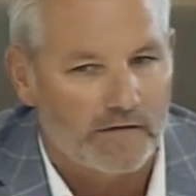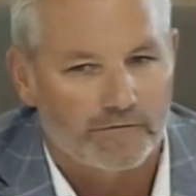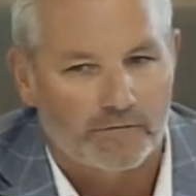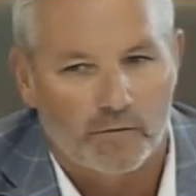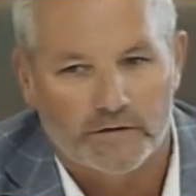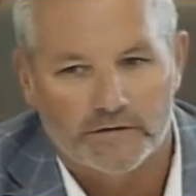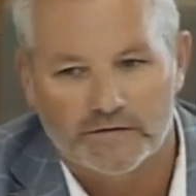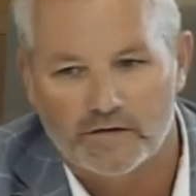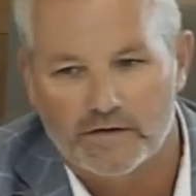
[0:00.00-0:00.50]

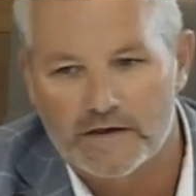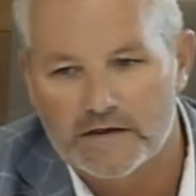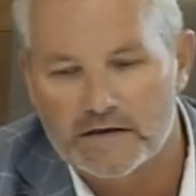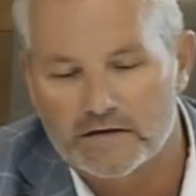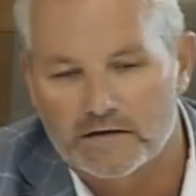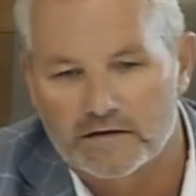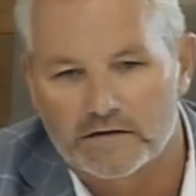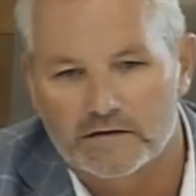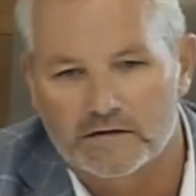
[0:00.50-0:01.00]
Forest
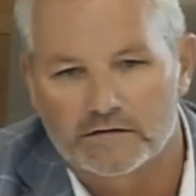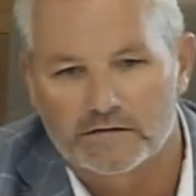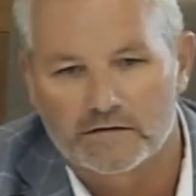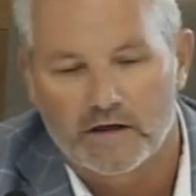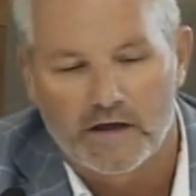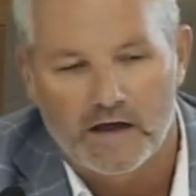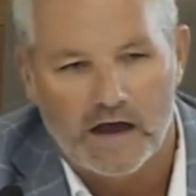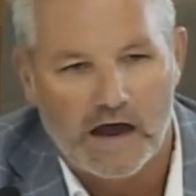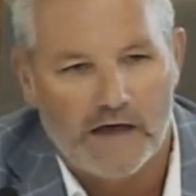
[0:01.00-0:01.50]
Lake is
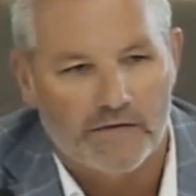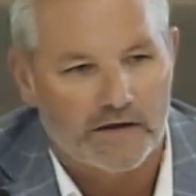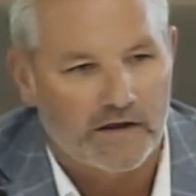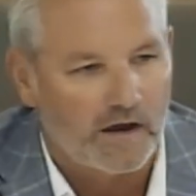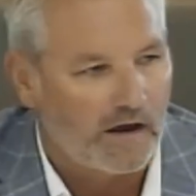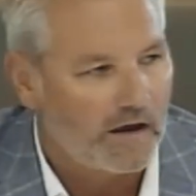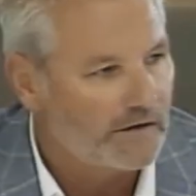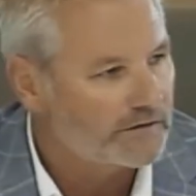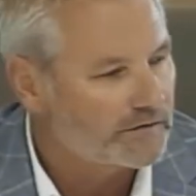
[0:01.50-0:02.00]
on the
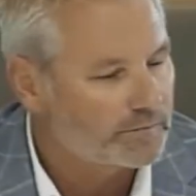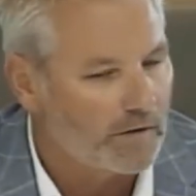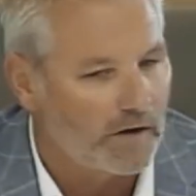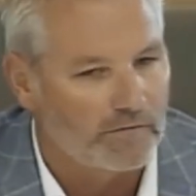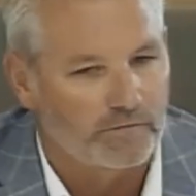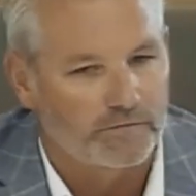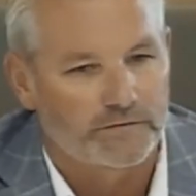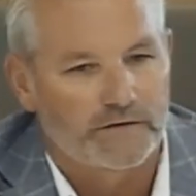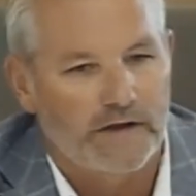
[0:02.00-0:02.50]
cusp
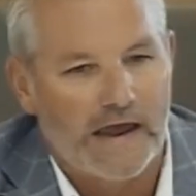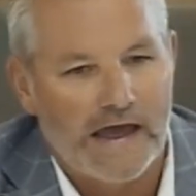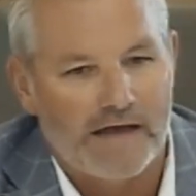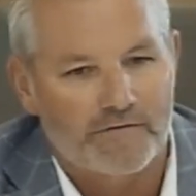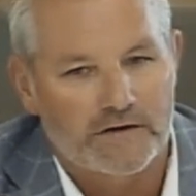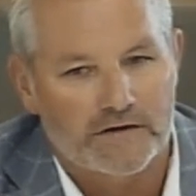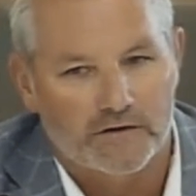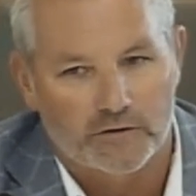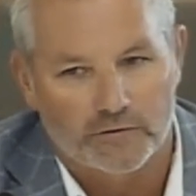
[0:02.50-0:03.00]
of
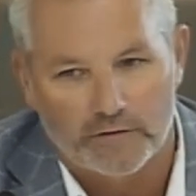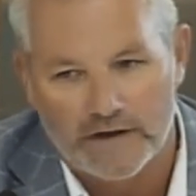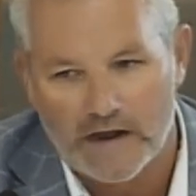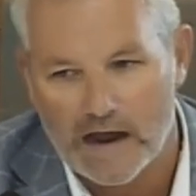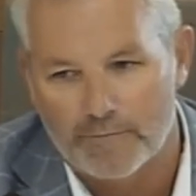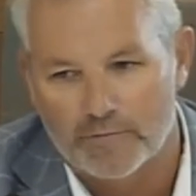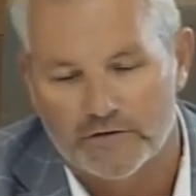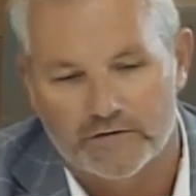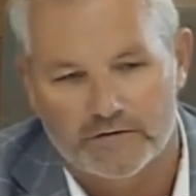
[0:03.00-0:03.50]
having a great
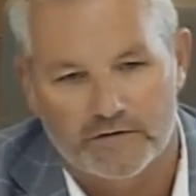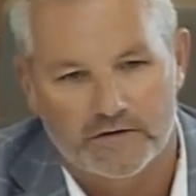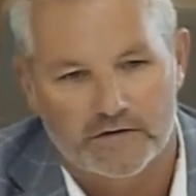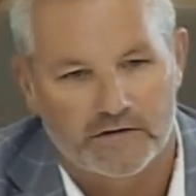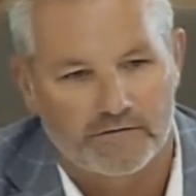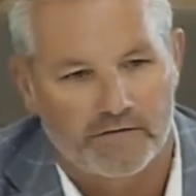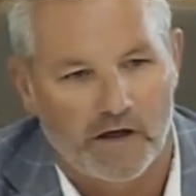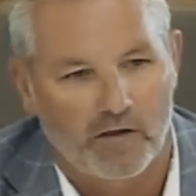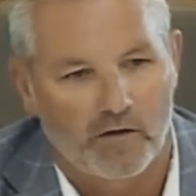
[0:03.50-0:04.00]
opportunity
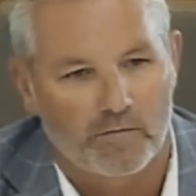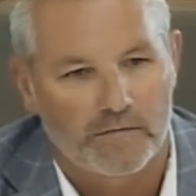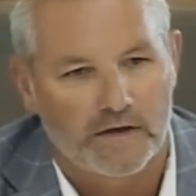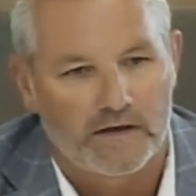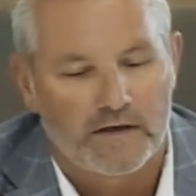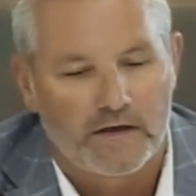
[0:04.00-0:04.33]
to develop.